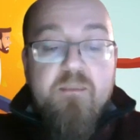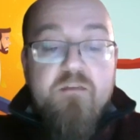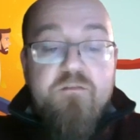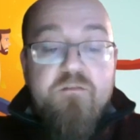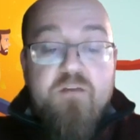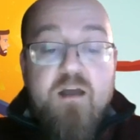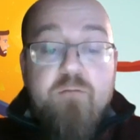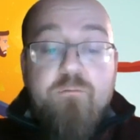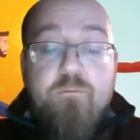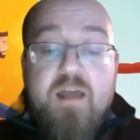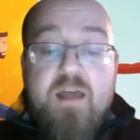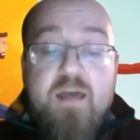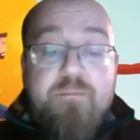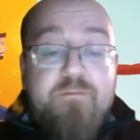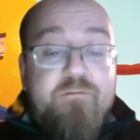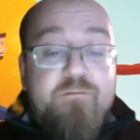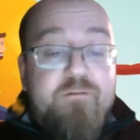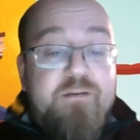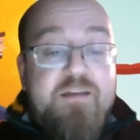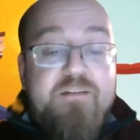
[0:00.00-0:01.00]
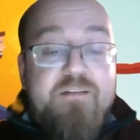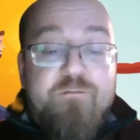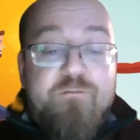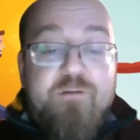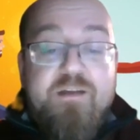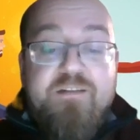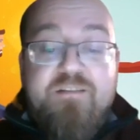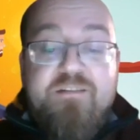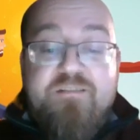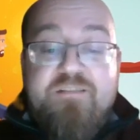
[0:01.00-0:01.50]
So I would absolutely
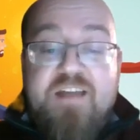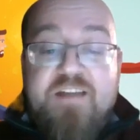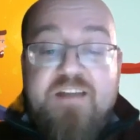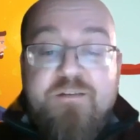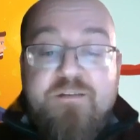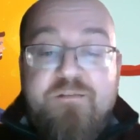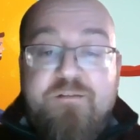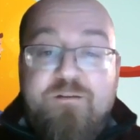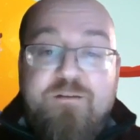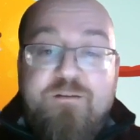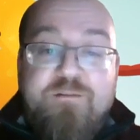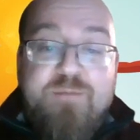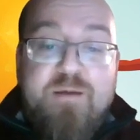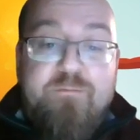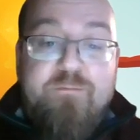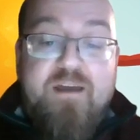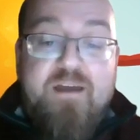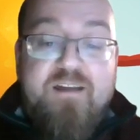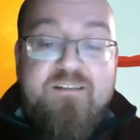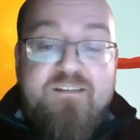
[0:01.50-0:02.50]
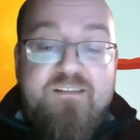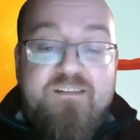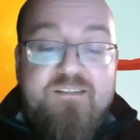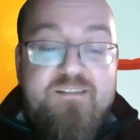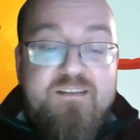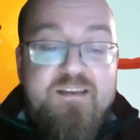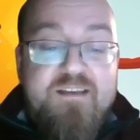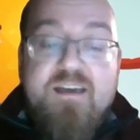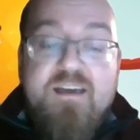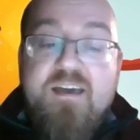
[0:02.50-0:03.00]
integrate attachment theory into my
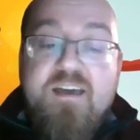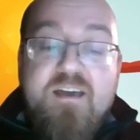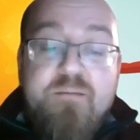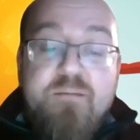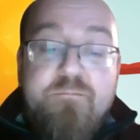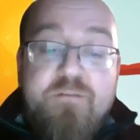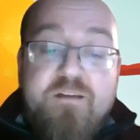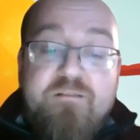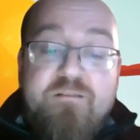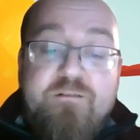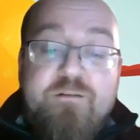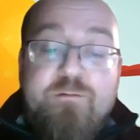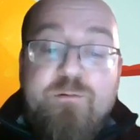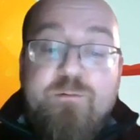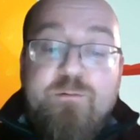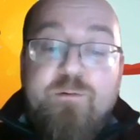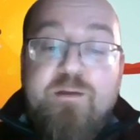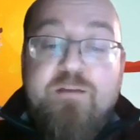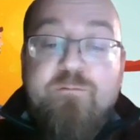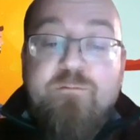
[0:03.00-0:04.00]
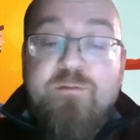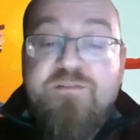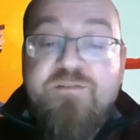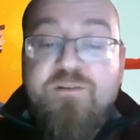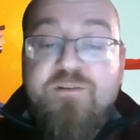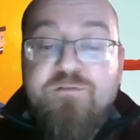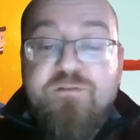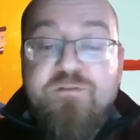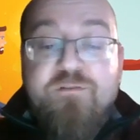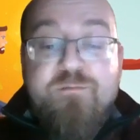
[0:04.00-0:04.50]
practice, particularly when working with
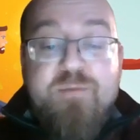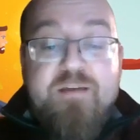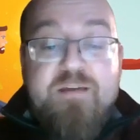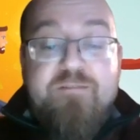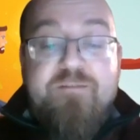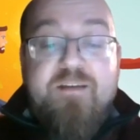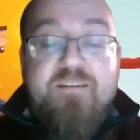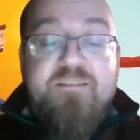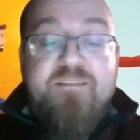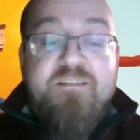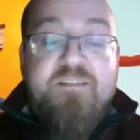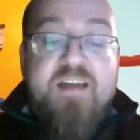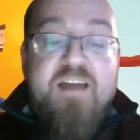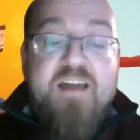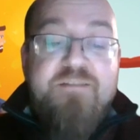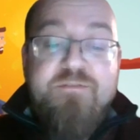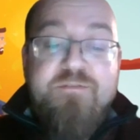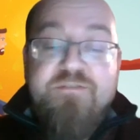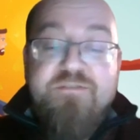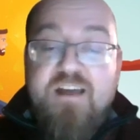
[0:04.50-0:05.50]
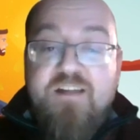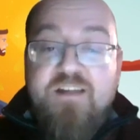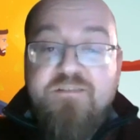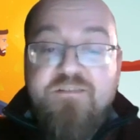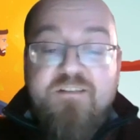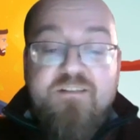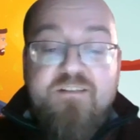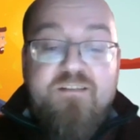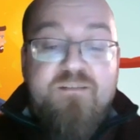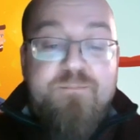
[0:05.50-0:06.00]
children who may face attachment
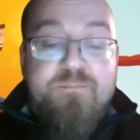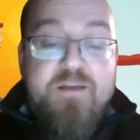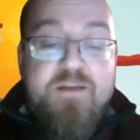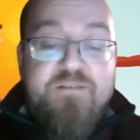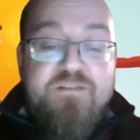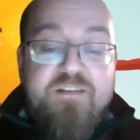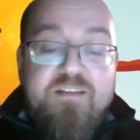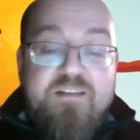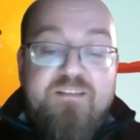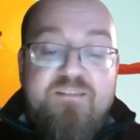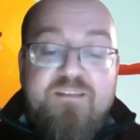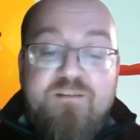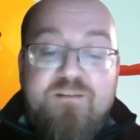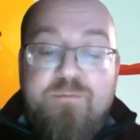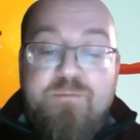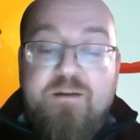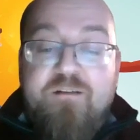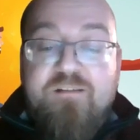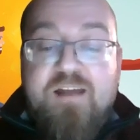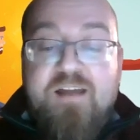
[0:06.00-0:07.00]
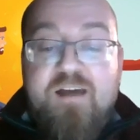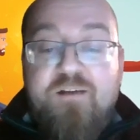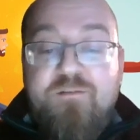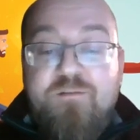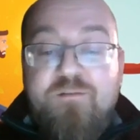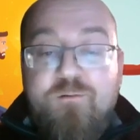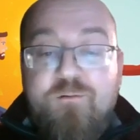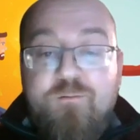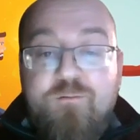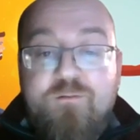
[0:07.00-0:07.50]
challenges, especially in single-parent
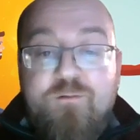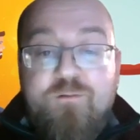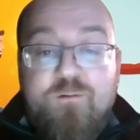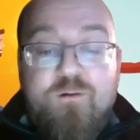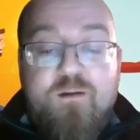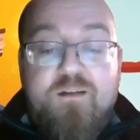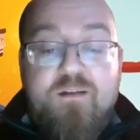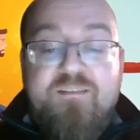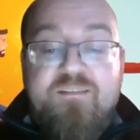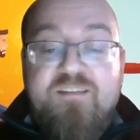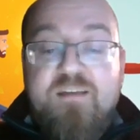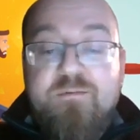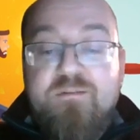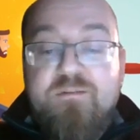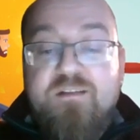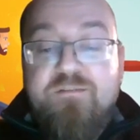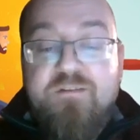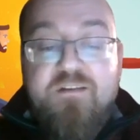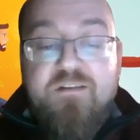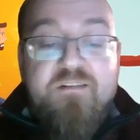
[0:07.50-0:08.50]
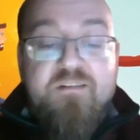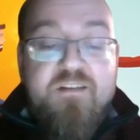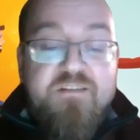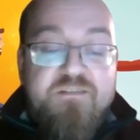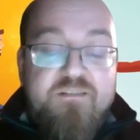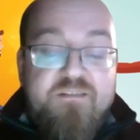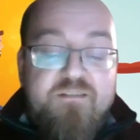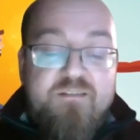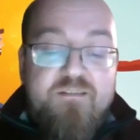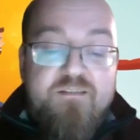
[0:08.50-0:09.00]
households or unstable living
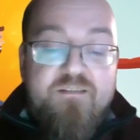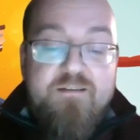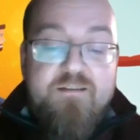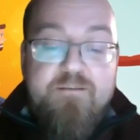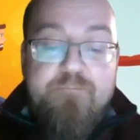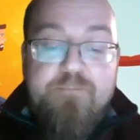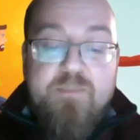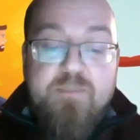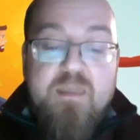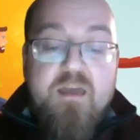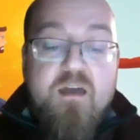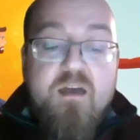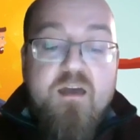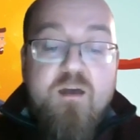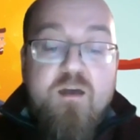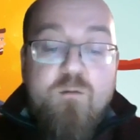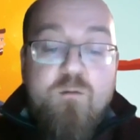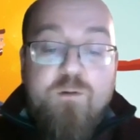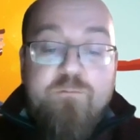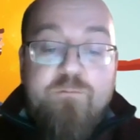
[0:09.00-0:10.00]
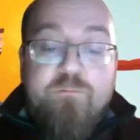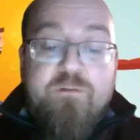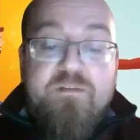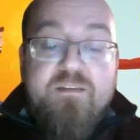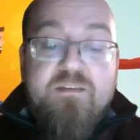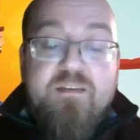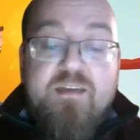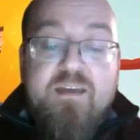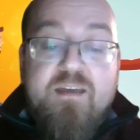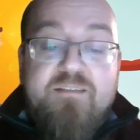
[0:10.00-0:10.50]
conditions. One
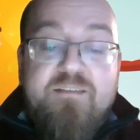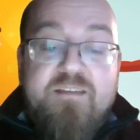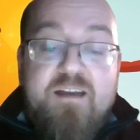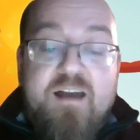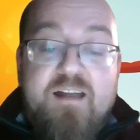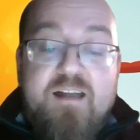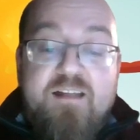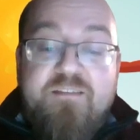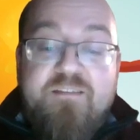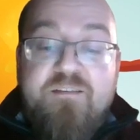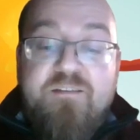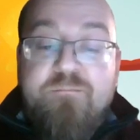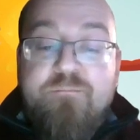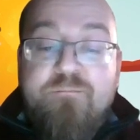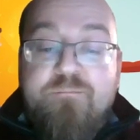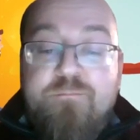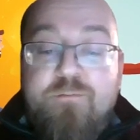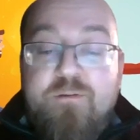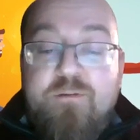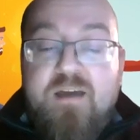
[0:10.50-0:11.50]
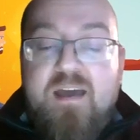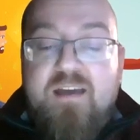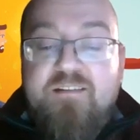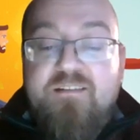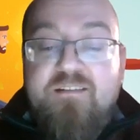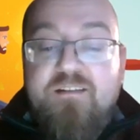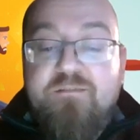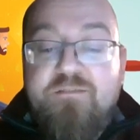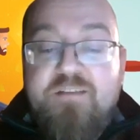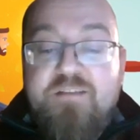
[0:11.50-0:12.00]
recent case that highlights the
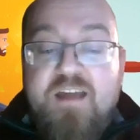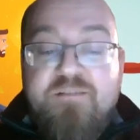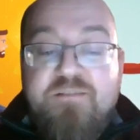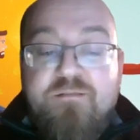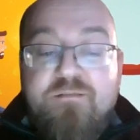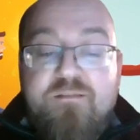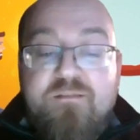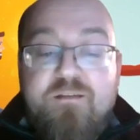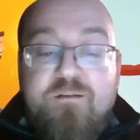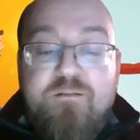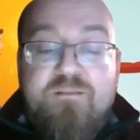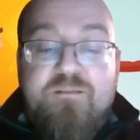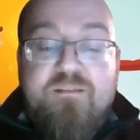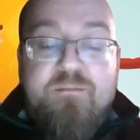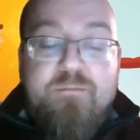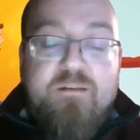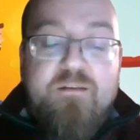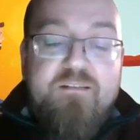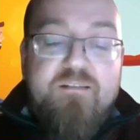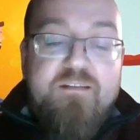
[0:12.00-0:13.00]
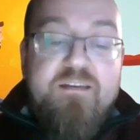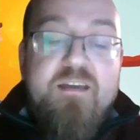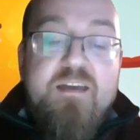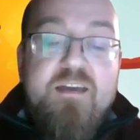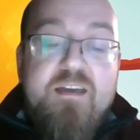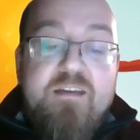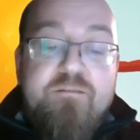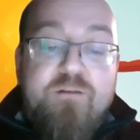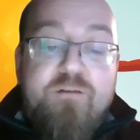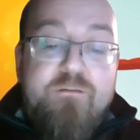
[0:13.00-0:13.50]
impact of attachment theory stability
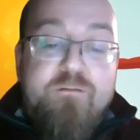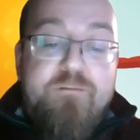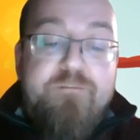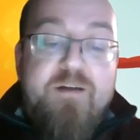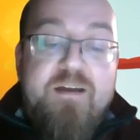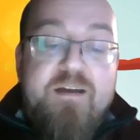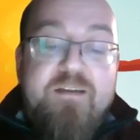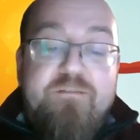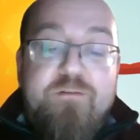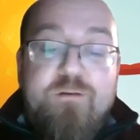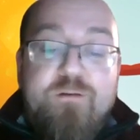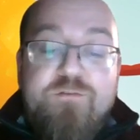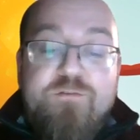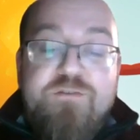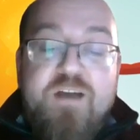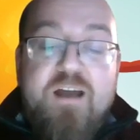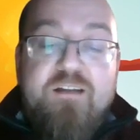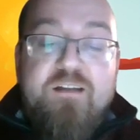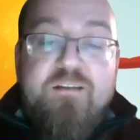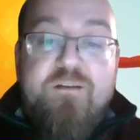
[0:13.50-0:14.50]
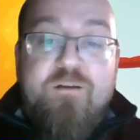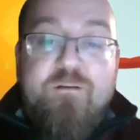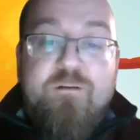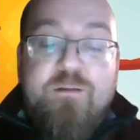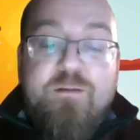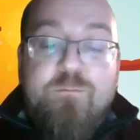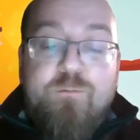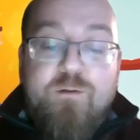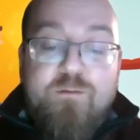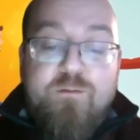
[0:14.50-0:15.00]
involved a 5-year-old child I
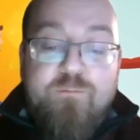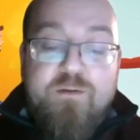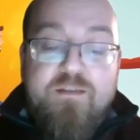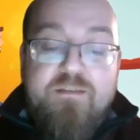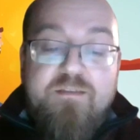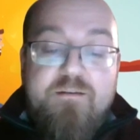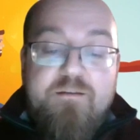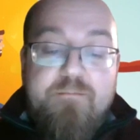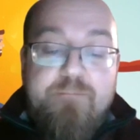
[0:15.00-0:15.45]
currently work with.